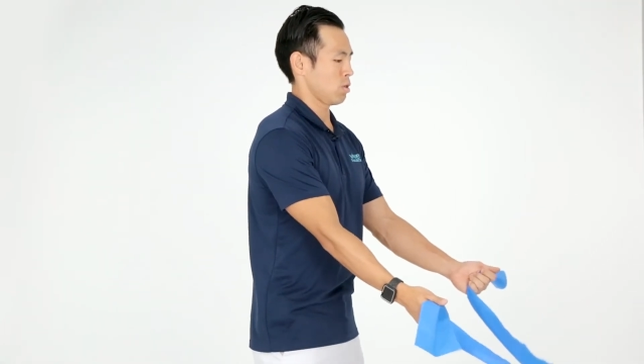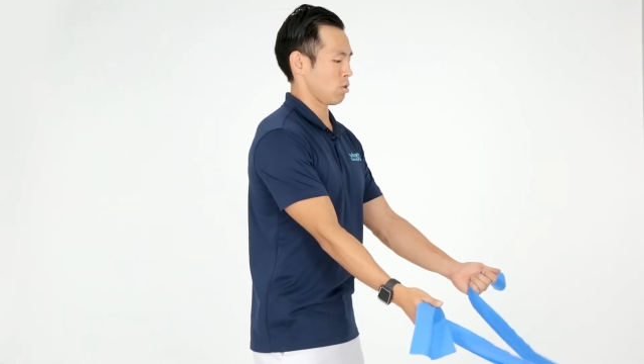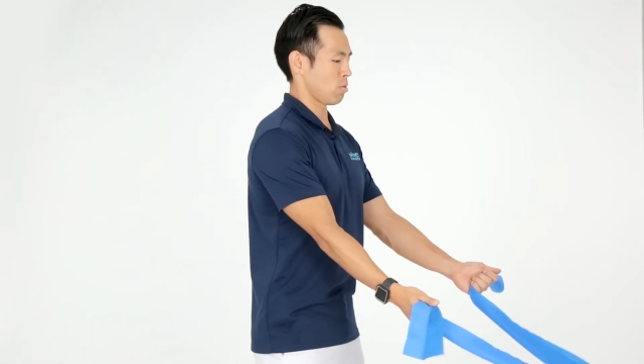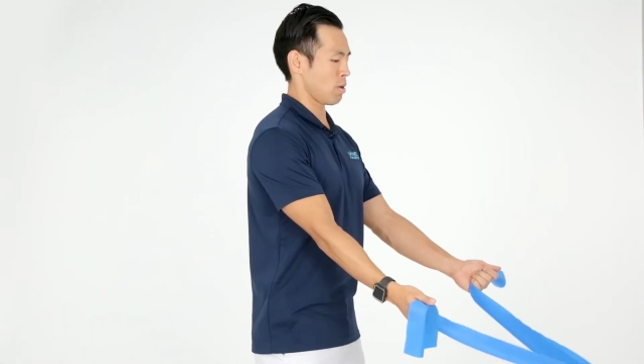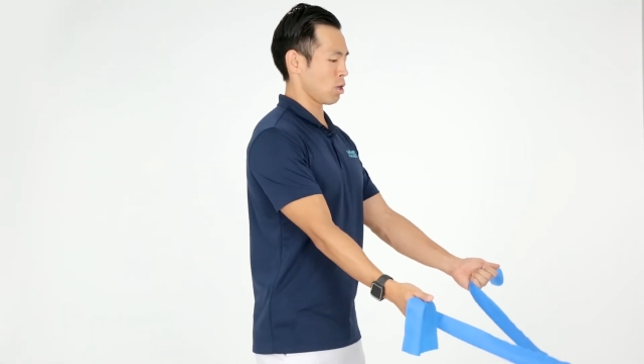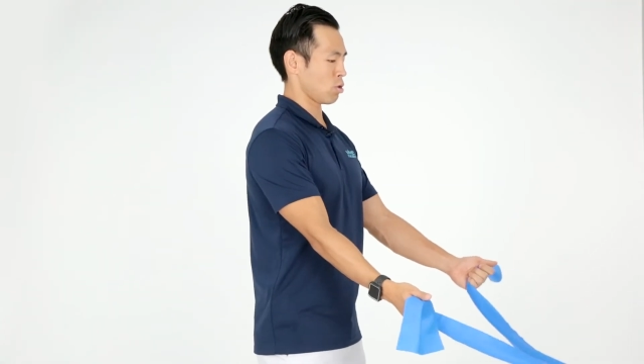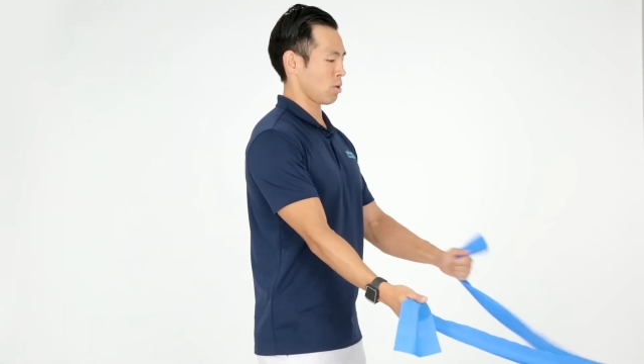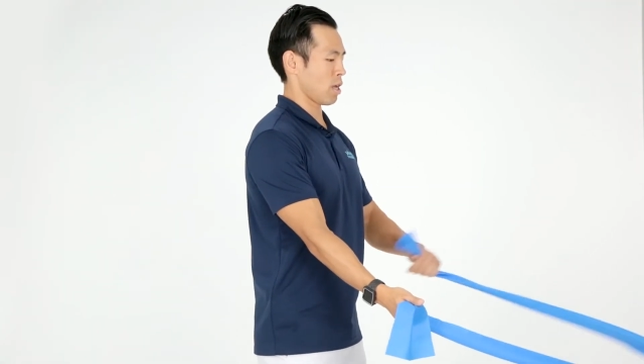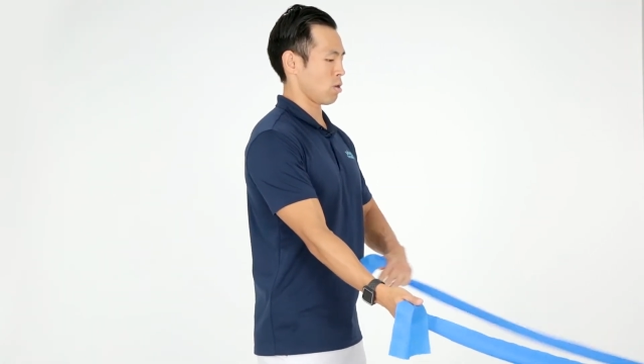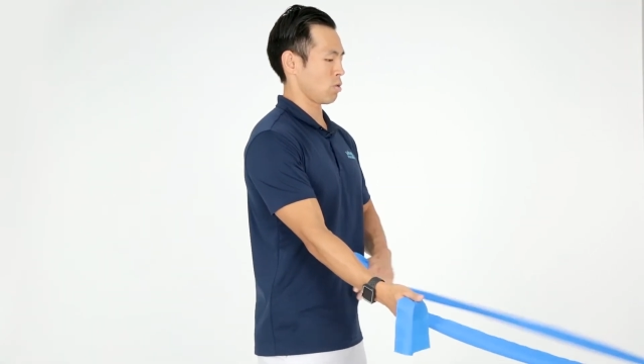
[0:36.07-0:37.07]
So make sure
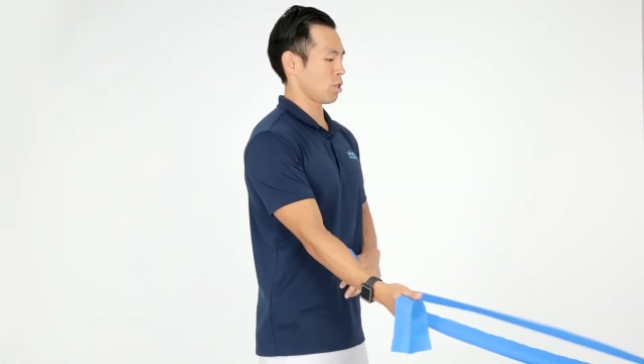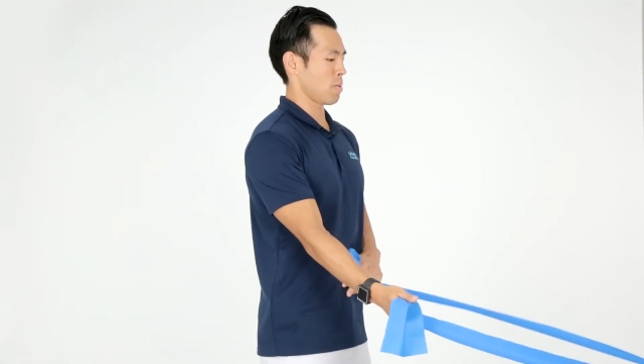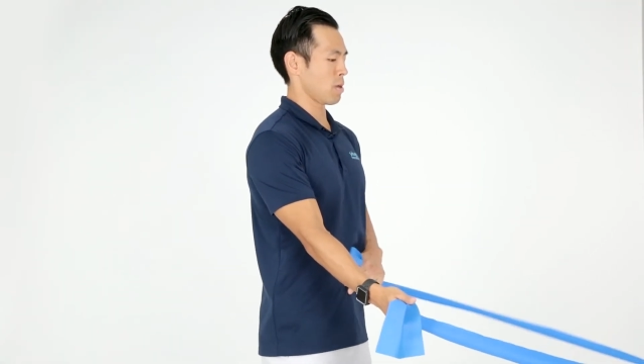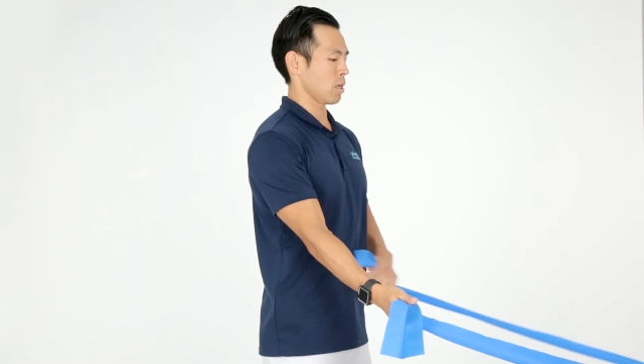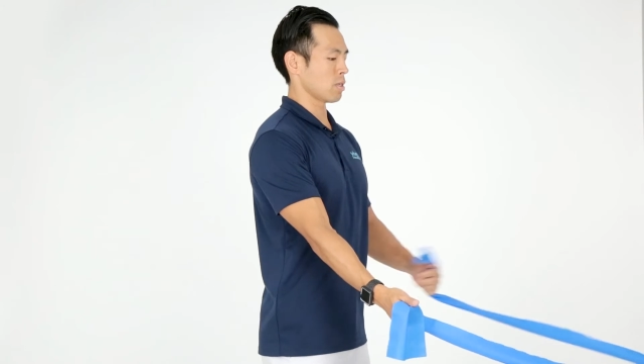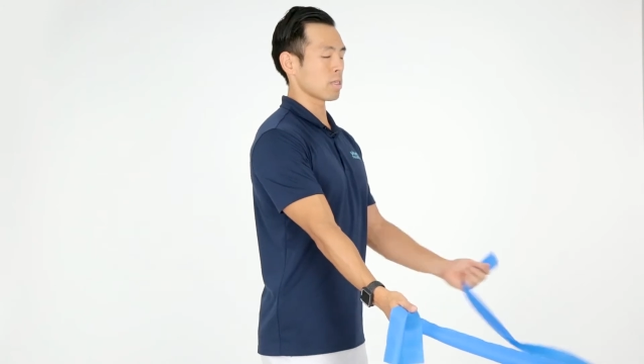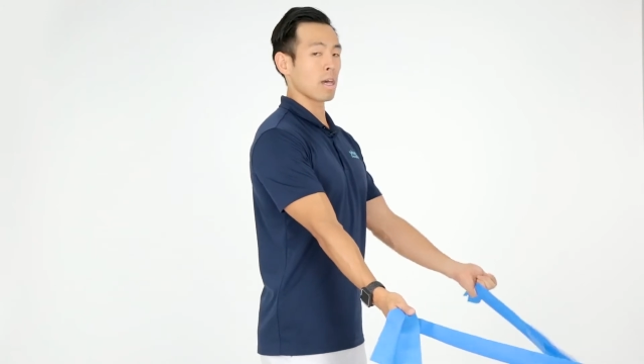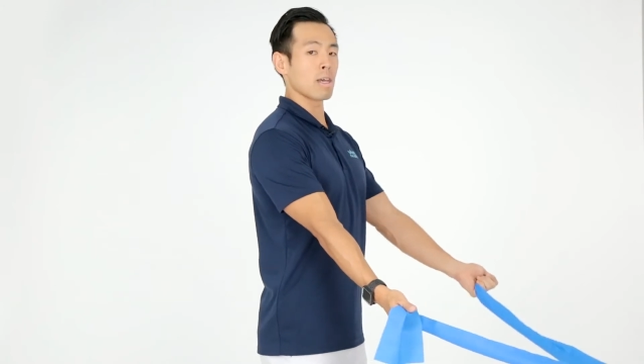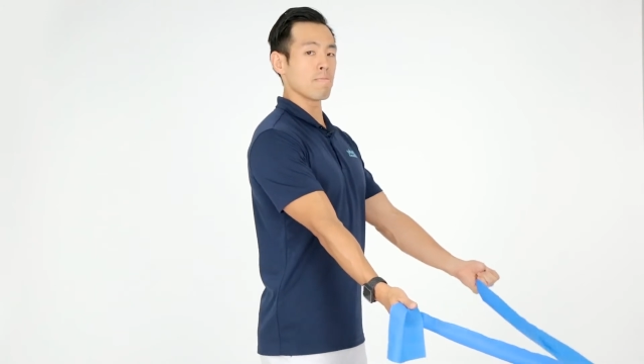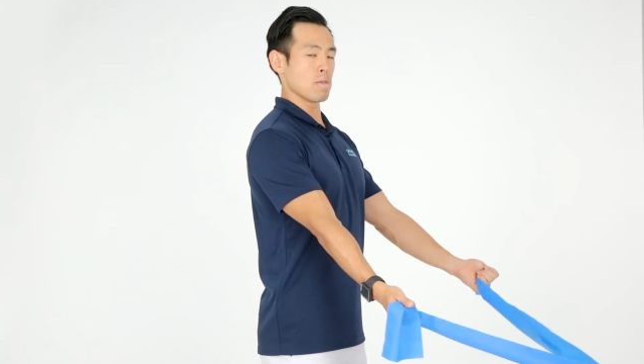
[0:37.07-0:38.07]
that your stomach is
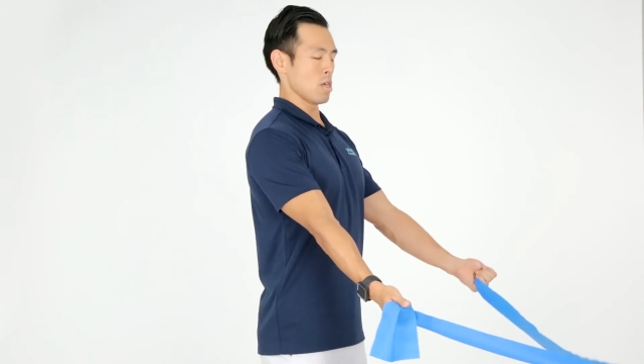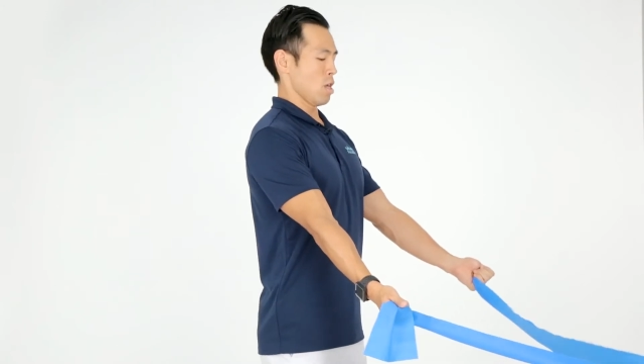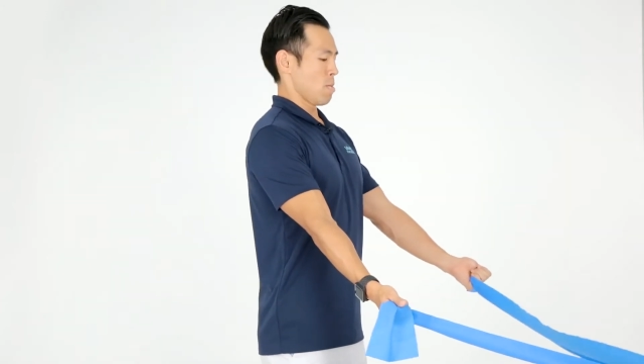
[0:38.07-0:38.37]
tight.